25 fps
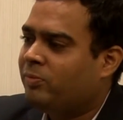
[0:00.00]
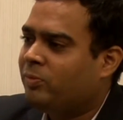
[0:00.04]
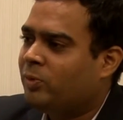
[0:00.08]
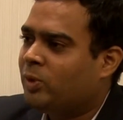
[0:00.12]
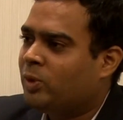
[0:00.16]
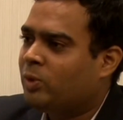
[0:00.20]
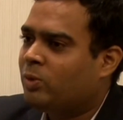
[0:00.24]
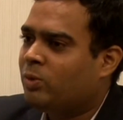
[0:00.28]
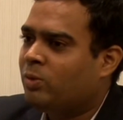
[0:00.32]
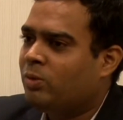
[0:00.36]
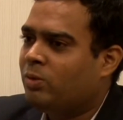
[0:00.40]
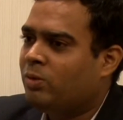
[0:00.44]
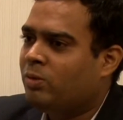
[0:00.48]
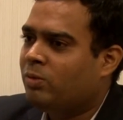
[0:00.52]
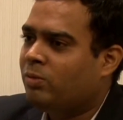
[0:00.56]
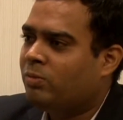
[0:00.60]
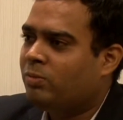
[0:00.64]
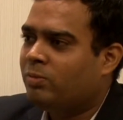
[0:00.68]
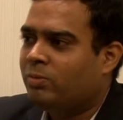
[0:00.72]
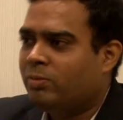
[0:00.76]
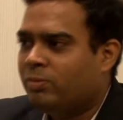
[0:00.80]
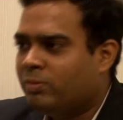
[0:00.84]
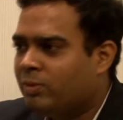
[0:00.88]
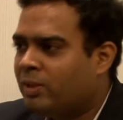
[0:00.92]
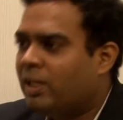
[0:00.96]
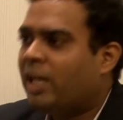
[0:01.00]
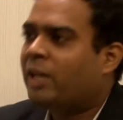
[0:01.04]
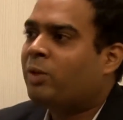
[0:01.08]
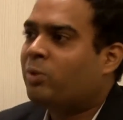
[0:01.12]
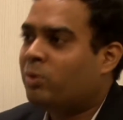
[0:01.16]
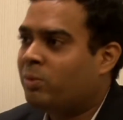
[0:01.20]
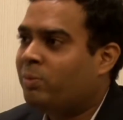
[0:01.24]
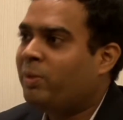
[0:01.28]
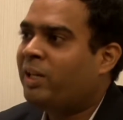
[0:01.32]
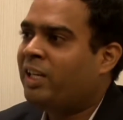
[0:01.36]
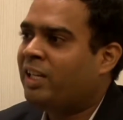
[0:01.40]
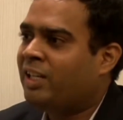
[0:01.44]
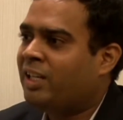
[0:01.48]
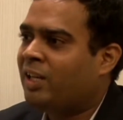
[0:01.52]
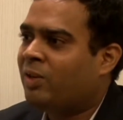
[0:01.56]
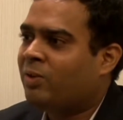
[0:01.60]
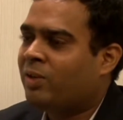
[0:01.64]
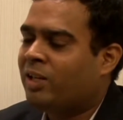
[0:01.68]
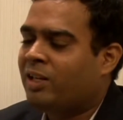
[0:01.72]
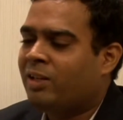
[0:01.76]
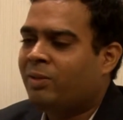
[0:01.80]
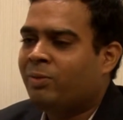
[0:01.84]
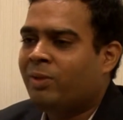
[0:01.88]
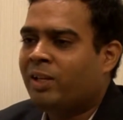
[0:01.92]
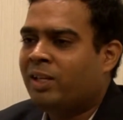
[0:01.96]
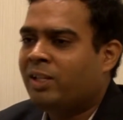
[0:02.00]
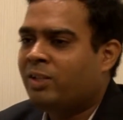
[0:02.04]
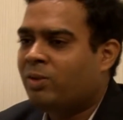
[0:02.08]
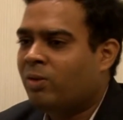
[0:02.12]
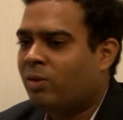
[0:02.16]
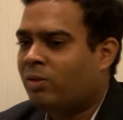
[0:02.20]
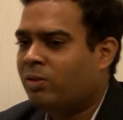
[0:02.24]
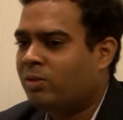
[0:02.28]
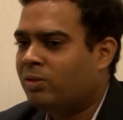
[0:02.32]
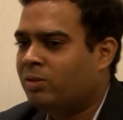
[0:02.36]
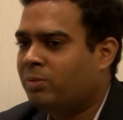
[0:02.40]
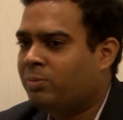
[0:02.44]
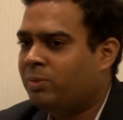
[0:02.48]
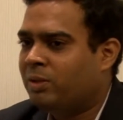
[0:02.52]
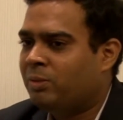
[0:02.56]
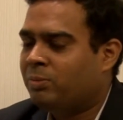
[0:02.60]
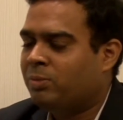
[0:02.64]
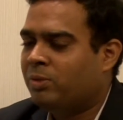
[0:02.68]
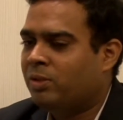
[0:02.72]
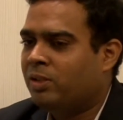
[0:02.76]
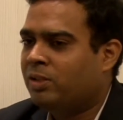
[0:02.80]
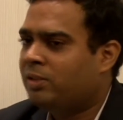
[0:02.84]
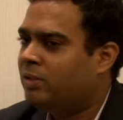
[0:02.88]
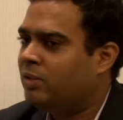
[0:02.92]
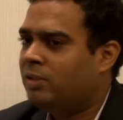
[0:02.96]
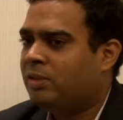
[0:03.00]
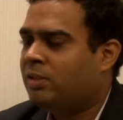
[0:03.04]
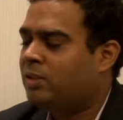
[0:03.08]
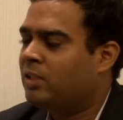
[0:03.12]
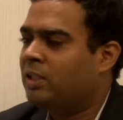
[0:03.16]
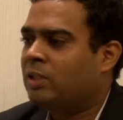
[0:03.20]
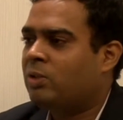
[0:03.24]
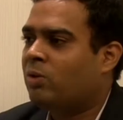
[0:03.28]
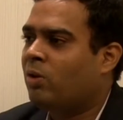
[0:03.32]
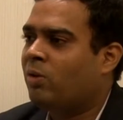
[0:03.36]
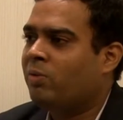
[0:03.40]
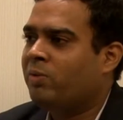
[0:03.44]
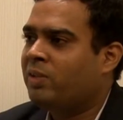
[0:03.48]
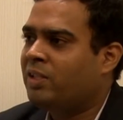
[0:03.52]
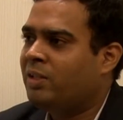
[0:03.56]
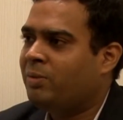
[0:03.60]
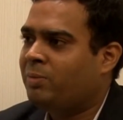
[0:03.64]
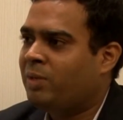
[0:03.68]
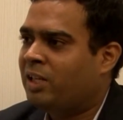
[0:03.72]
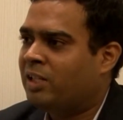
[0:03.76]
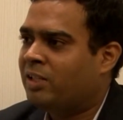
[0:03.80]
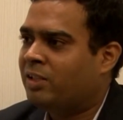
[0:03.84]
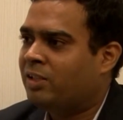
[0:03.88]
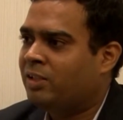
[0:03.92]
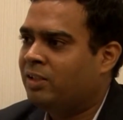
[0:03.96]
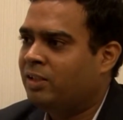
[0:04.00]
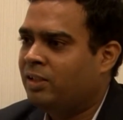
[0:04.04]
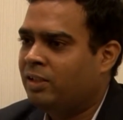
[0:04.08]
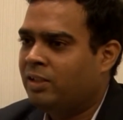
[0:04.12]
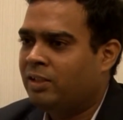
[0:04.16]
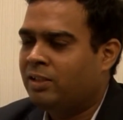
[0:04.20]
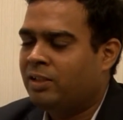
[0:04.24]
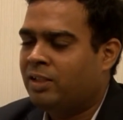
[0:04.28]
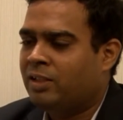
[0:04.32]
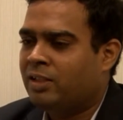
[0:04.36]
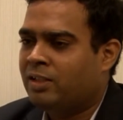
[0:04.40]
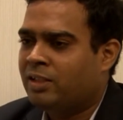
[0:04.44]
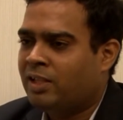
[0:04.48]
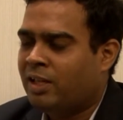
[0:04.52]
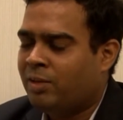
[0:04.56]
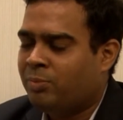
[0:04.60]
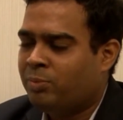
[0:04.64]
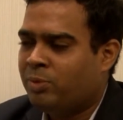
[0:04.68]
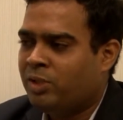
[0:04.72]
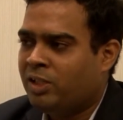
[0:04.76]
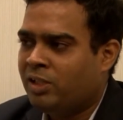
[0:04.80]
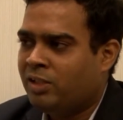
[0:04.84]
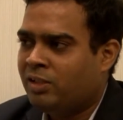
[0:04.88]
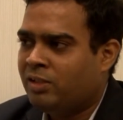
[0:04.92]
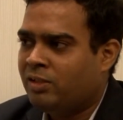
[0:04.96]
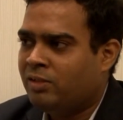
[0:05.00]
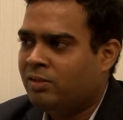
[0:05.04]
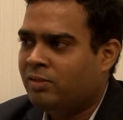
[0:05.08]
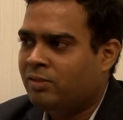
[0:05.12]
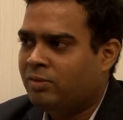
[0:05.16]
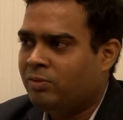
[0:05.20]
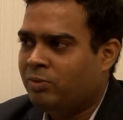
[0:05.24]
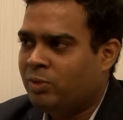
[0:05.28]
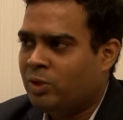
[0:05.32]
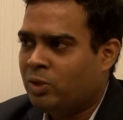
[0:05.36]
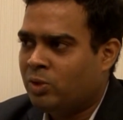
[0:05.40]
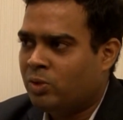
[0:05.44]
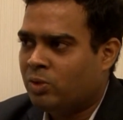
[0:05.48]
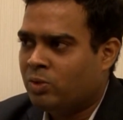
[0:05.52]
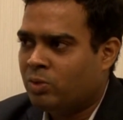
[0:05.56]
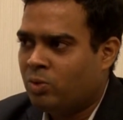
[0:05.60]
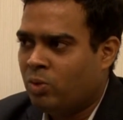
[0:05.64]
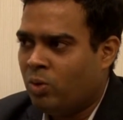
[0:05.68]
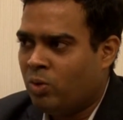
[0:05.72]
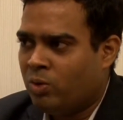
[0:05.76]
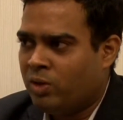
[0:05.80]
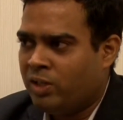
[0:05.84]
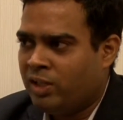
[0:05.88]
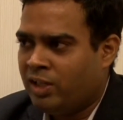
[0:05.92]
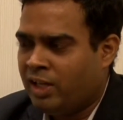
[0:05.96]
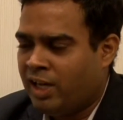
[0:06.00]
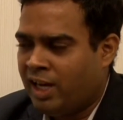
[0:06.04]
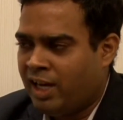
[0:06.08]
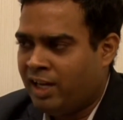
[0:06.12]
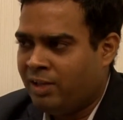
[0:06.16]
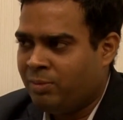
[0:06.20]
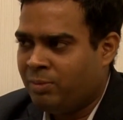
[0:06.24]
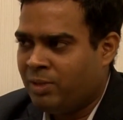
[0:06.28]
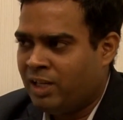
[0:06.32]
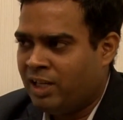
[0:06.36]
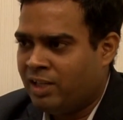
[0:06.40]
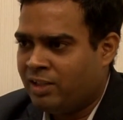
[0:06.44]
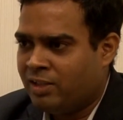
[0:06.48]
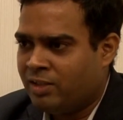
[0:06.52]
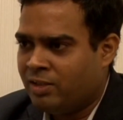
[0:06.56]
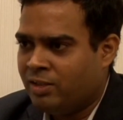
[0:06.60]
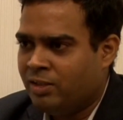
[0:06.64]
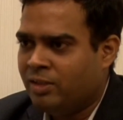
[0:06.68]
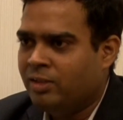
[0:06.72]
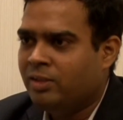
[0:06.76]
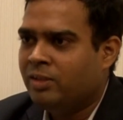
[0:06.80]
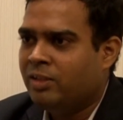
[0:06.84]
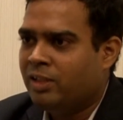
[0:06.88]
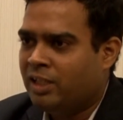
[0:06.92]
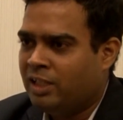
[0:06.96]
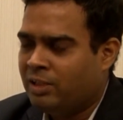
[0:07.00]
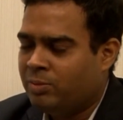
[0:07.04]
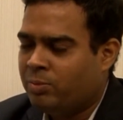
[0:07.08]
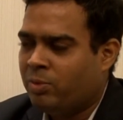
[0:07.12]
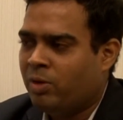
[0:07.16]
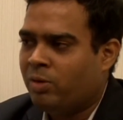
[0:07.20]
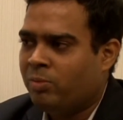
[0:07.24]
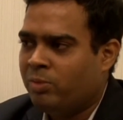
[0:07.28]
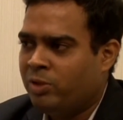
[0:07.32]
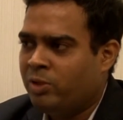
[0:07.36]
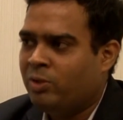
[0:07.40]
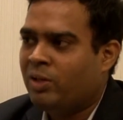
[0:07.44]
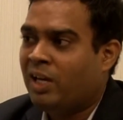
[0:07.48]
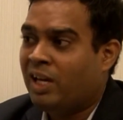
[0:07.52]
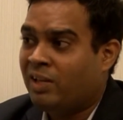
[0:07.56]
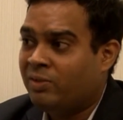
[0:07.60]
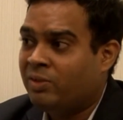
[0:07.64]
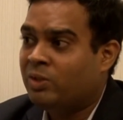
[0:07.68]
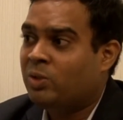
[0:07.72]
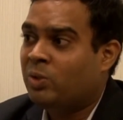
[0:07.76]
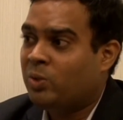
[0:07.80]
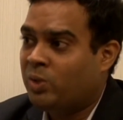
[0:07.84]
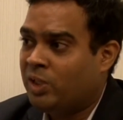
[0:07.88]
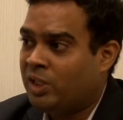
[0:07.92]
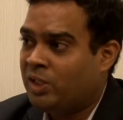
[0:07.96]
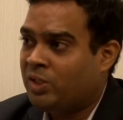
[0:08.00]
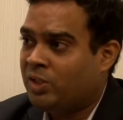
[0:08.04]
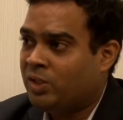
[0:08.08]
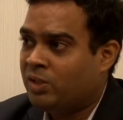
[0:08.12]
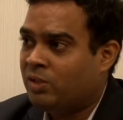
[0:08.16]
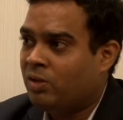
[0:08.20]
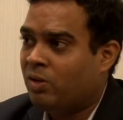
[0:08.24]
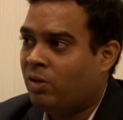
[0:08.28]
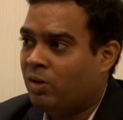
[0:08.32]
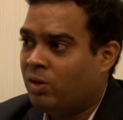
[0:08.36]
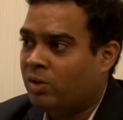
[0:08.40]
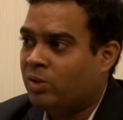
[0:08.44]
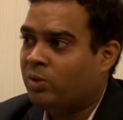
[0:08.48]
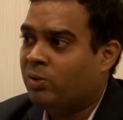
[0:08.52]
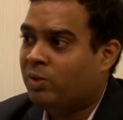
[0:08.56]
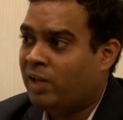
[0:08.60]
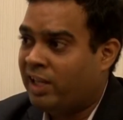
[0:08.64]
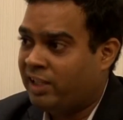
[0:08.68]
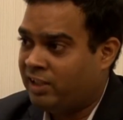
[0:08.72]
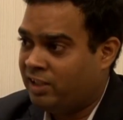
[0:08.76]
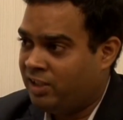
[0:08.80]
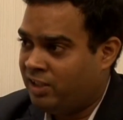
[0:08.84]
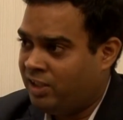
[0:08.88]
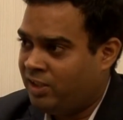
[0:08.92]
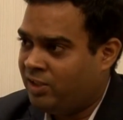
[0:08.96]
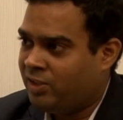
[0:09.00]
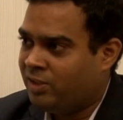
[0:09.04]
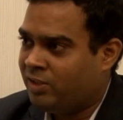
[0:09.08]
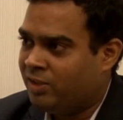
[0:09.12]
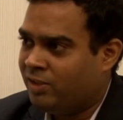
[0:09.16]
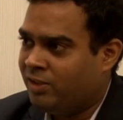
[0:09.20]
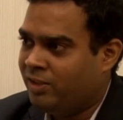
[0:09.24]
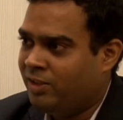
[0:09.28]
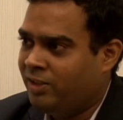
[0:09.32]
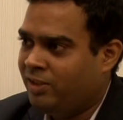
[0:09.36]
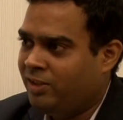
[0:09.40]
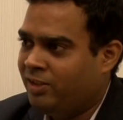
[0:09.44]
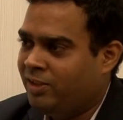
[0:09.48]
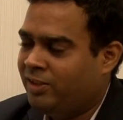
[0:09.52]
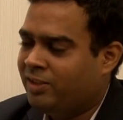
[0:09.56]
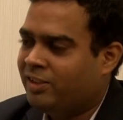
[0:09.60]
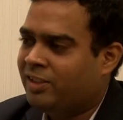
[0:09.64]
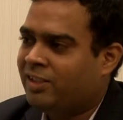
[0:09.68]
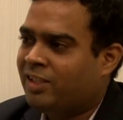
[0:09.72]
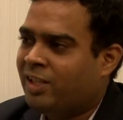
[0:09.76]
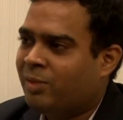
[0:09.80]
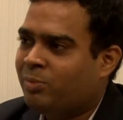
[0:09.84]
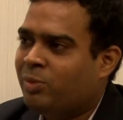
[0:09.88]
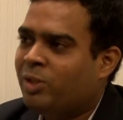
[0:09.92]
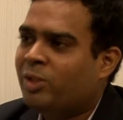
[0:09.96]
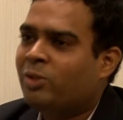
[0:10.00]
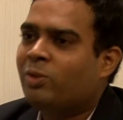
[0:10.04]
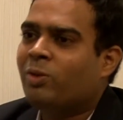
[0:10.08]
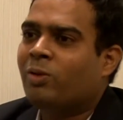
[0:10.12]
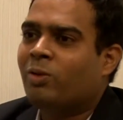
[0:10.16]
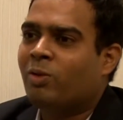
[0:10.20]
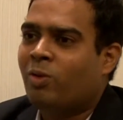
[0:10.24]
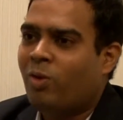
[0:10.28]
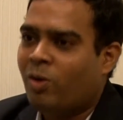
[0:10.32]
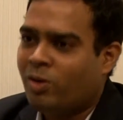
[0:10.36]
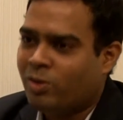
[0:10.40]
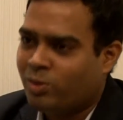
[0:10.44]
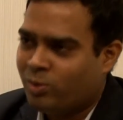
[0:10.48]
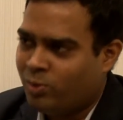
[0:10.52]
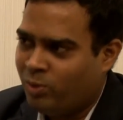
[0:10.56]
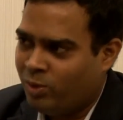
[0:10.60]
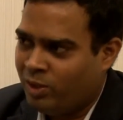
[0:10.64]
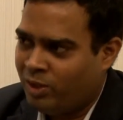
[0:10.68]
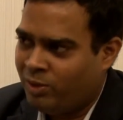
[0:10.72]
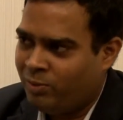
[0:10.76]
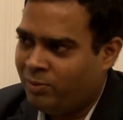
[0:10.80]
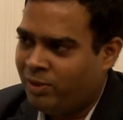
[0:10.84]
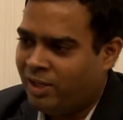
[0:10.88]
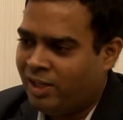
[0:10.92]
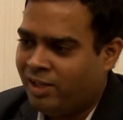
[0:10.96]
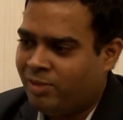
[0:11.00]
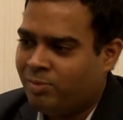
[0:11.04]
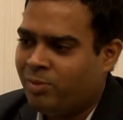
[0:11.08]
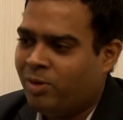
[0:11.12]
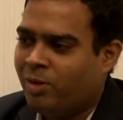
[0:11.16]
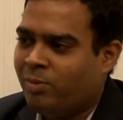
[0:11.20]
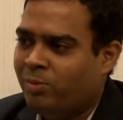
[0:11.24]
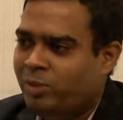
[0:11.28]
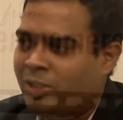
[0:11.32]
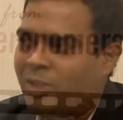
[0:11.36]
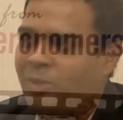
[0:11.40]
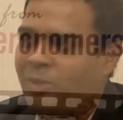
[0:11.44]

So I could make it out, and when I talk to the people, it's always a match. The subject which you're scoring high marks is probably you have a good teacher or you like the teacher. The subject you're not scoring well, probably